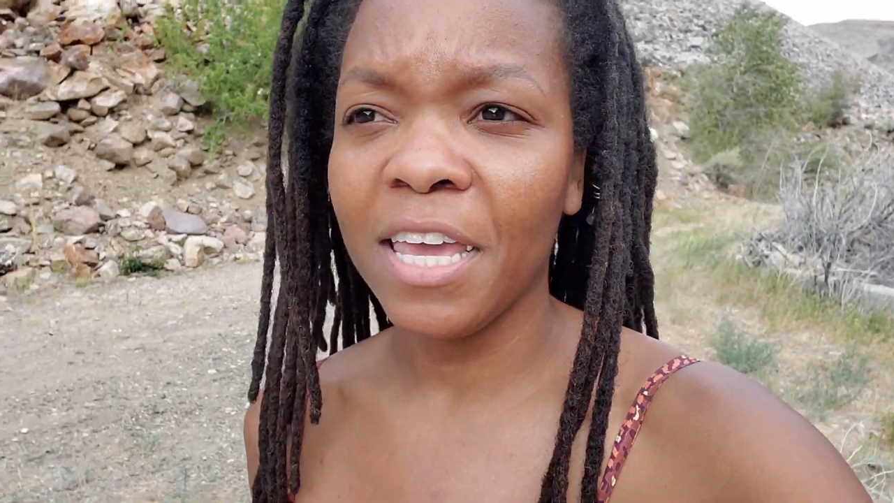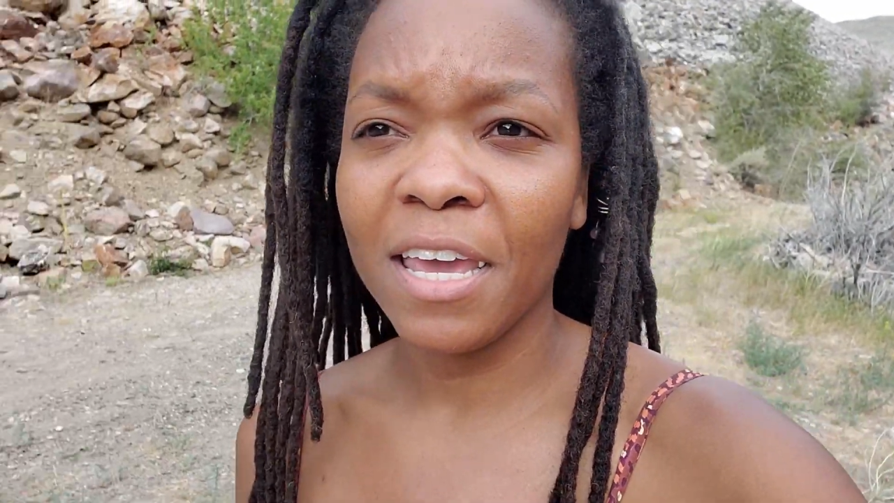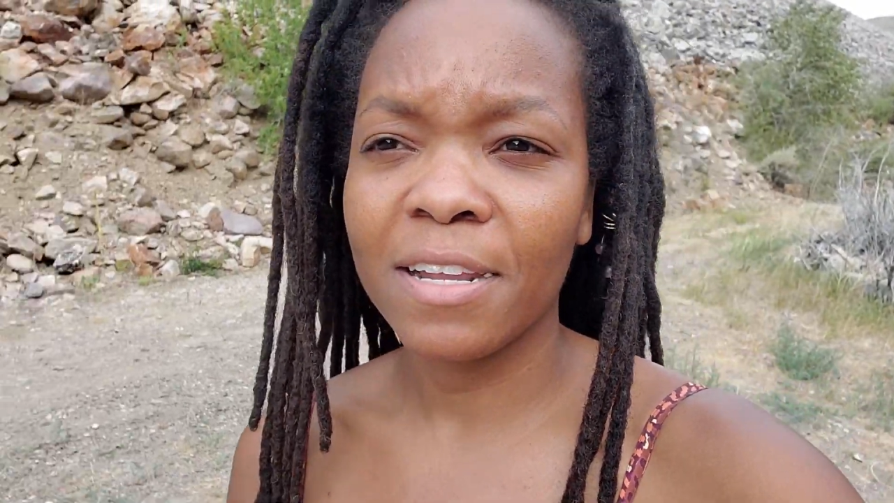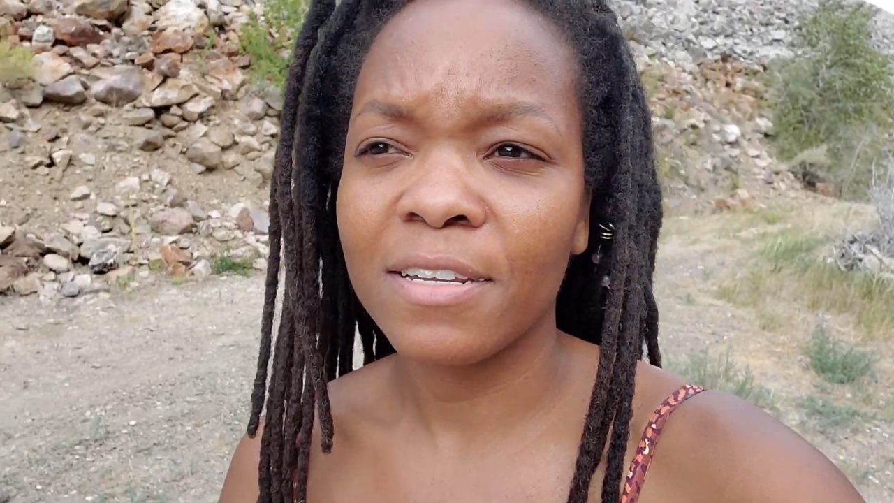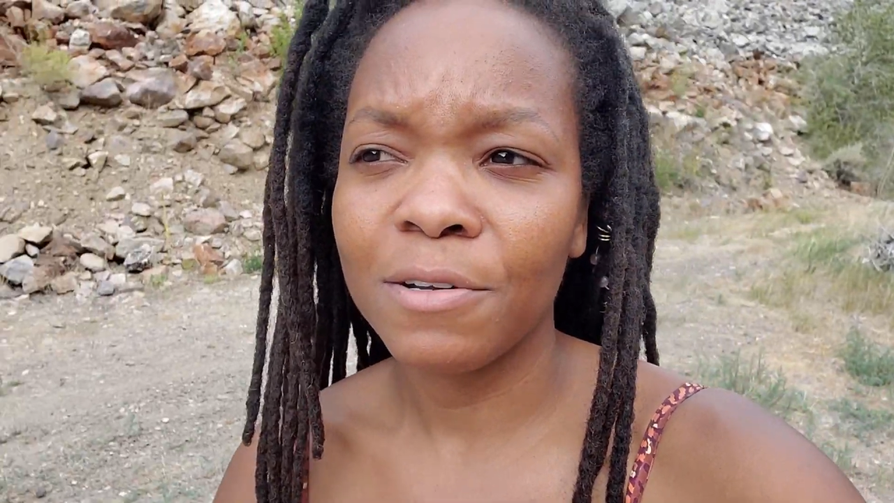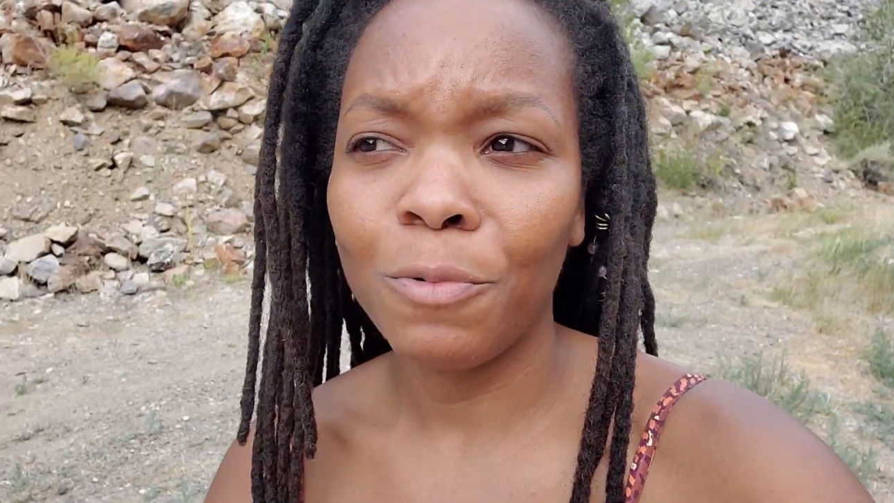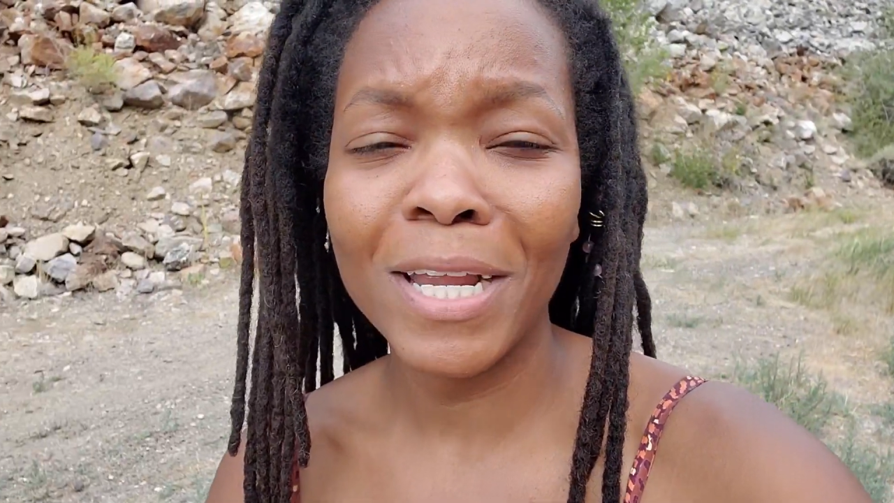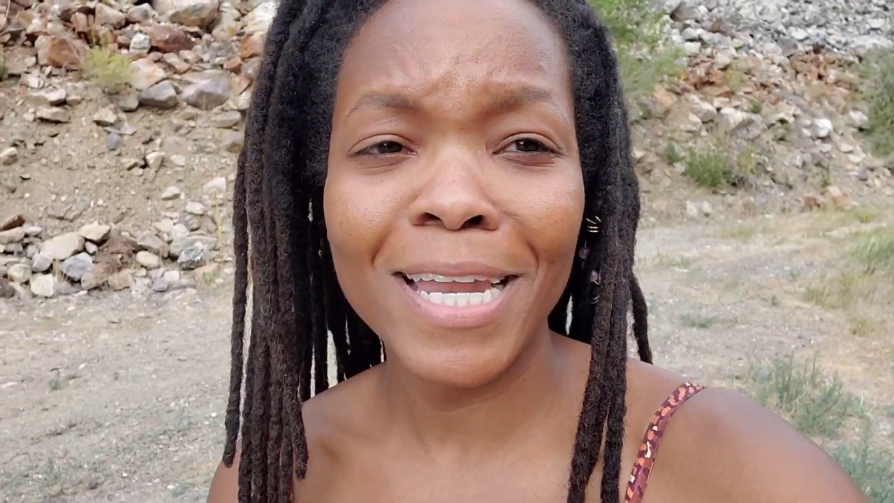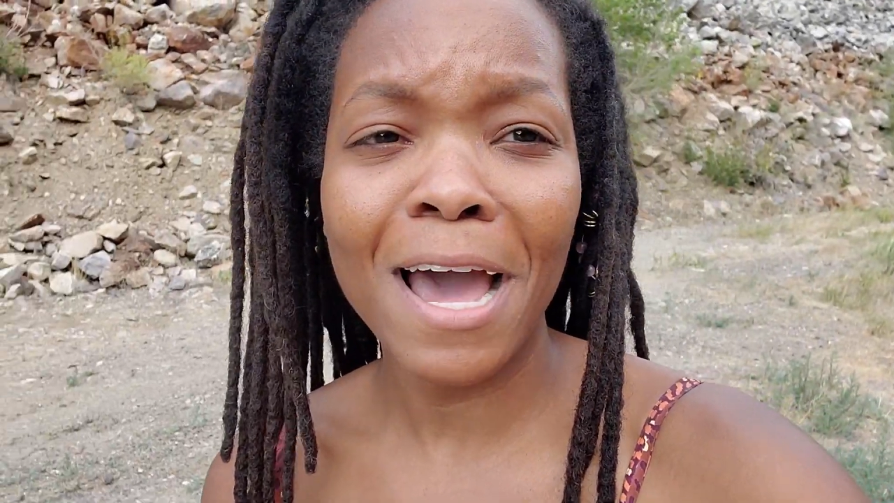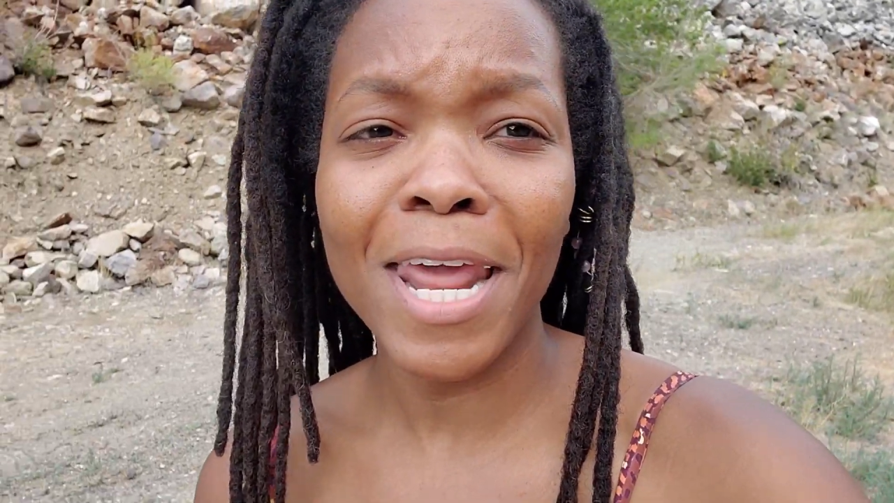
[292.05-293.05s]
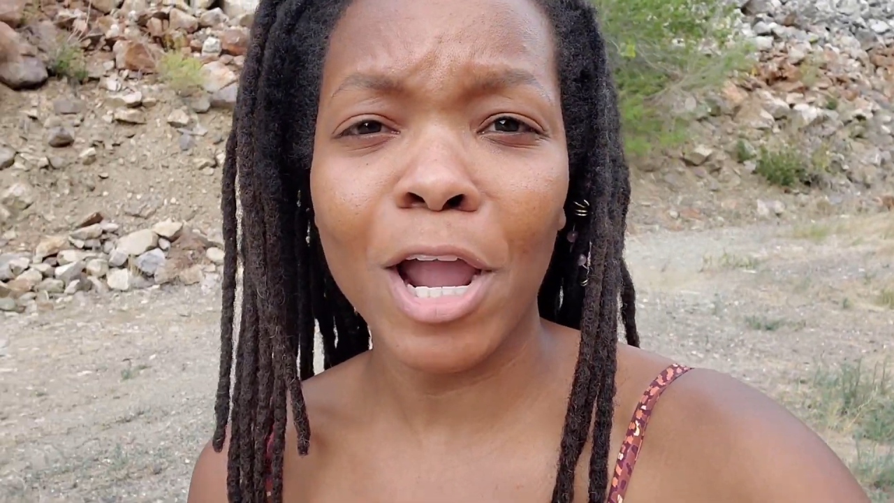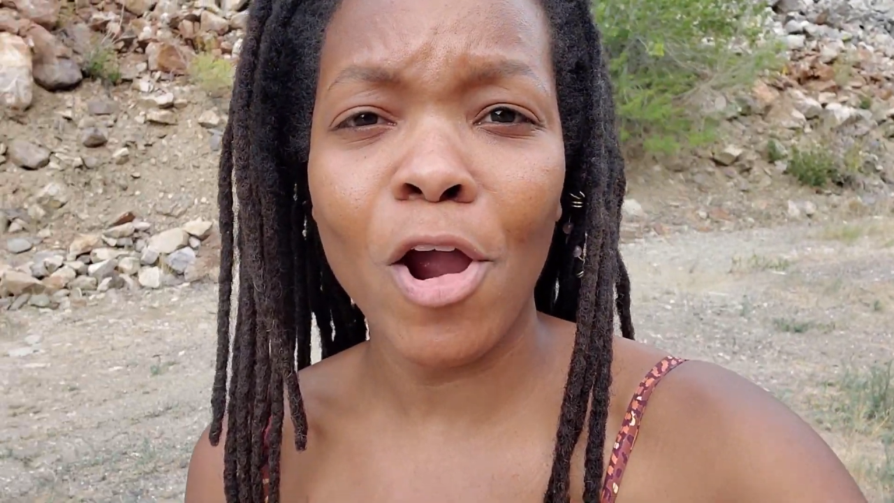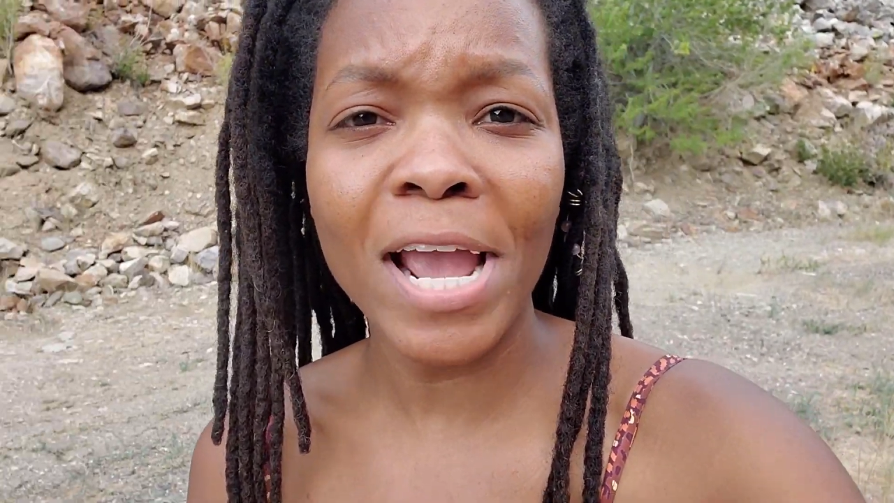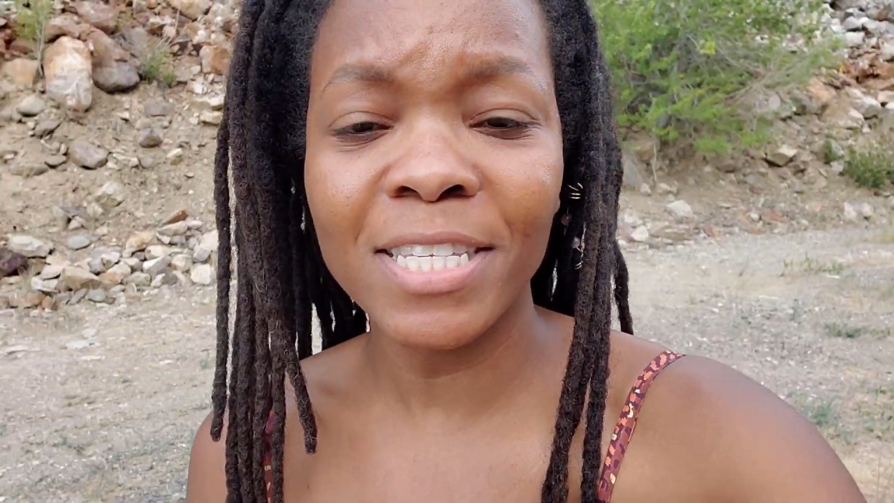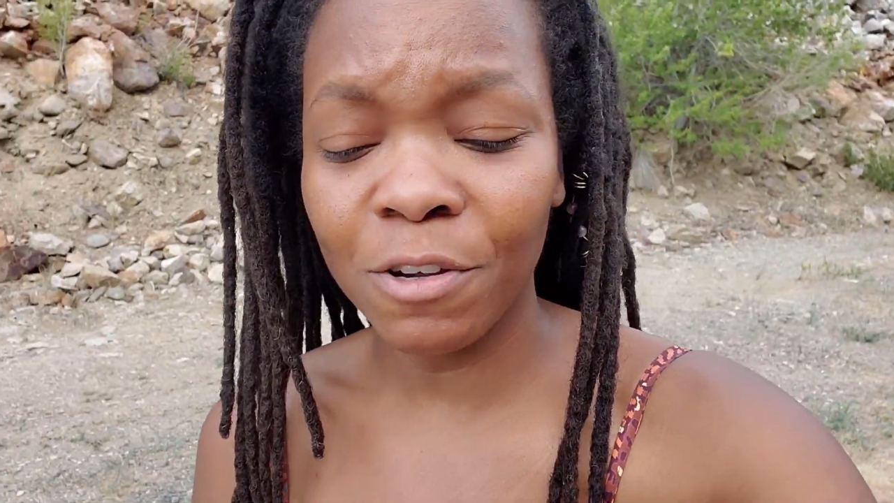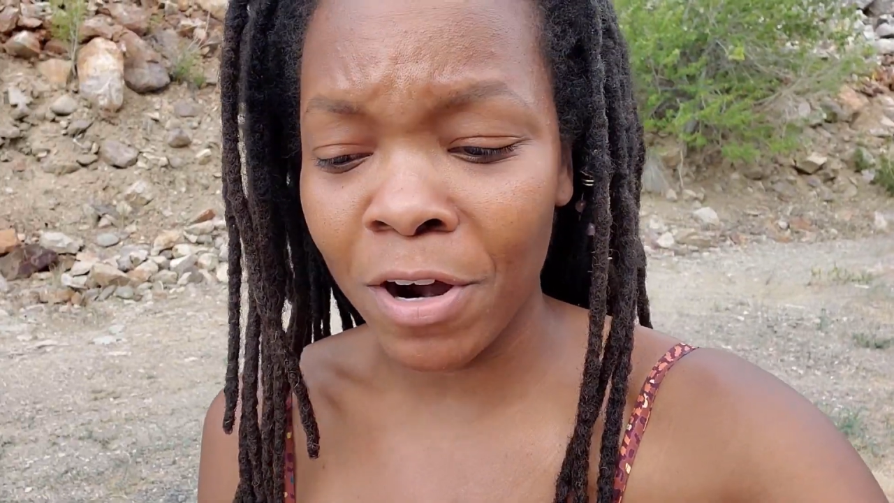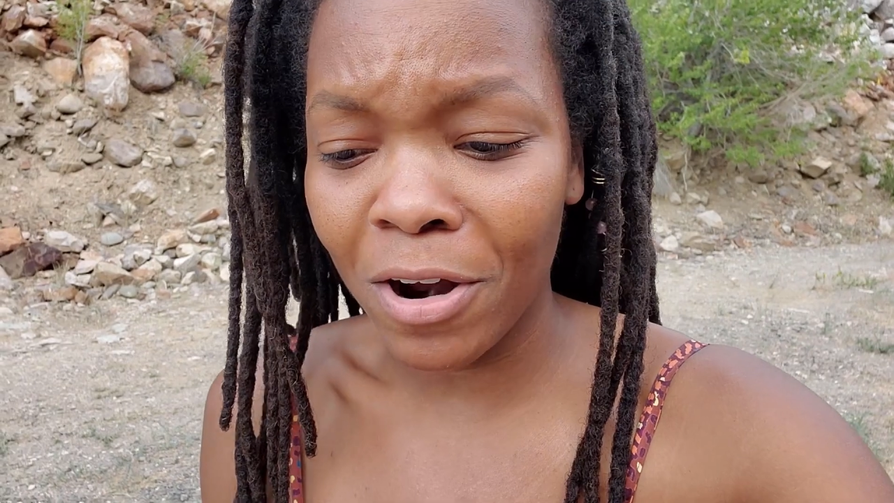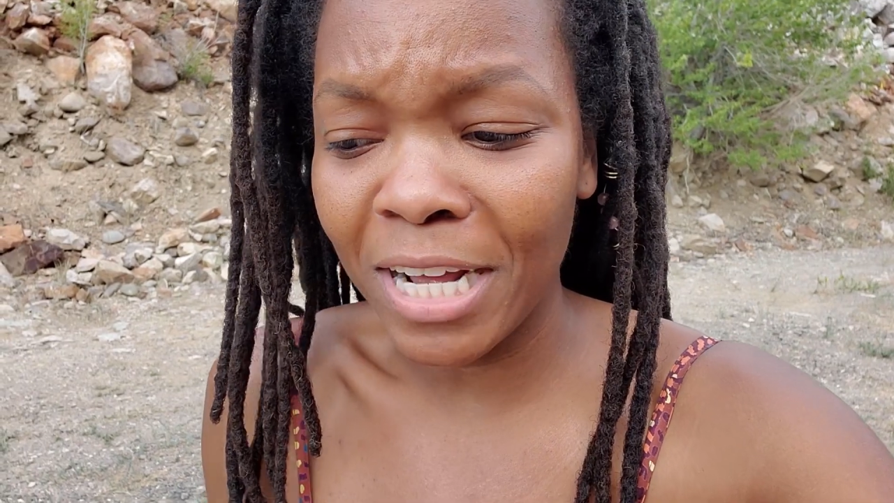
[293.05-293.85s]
and went down that crazy road.